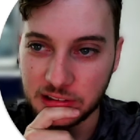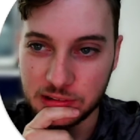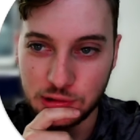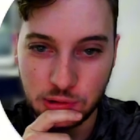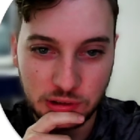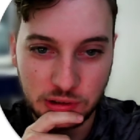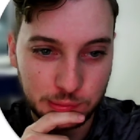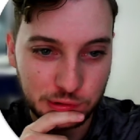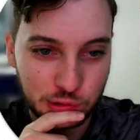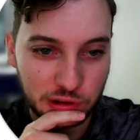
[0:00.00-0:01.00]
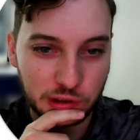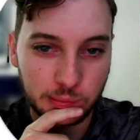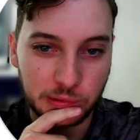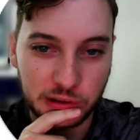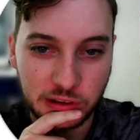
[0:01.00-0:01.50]
do it a little bit quicker,
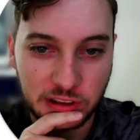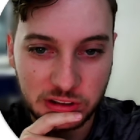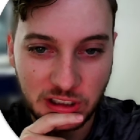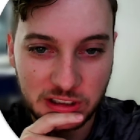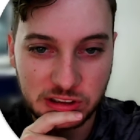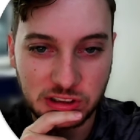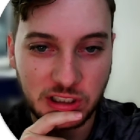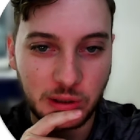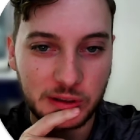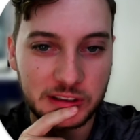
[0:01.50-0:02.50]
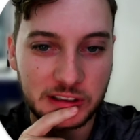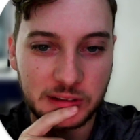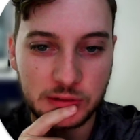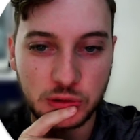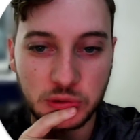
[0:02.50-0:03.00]
but that's just how I did it.
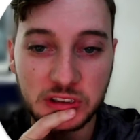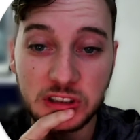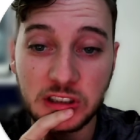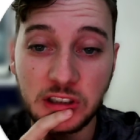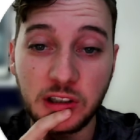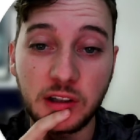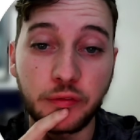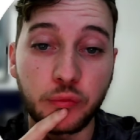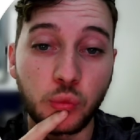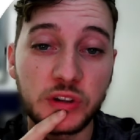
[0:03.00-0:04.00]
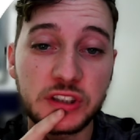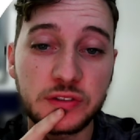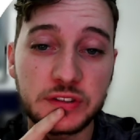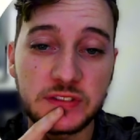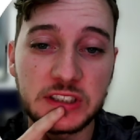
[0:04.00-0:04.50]
So we can see here, wish
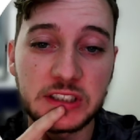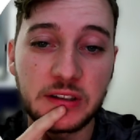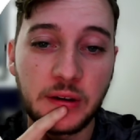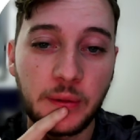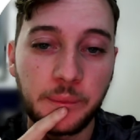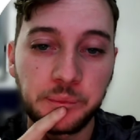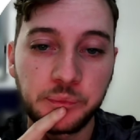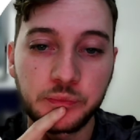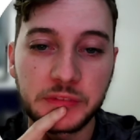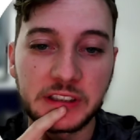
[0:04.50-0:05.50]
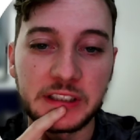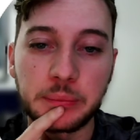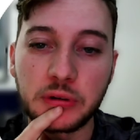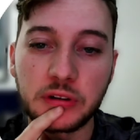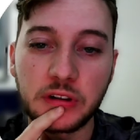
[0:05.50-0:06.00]
15, he
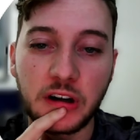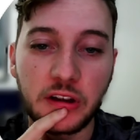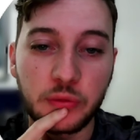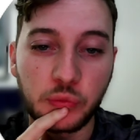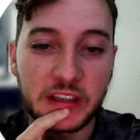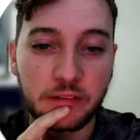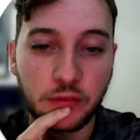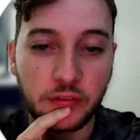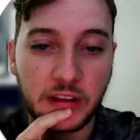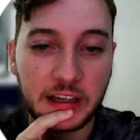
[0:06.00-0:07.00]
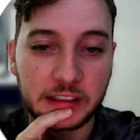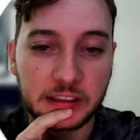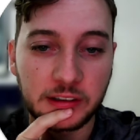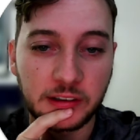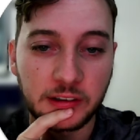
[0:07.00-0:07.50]
put we have a flag in here.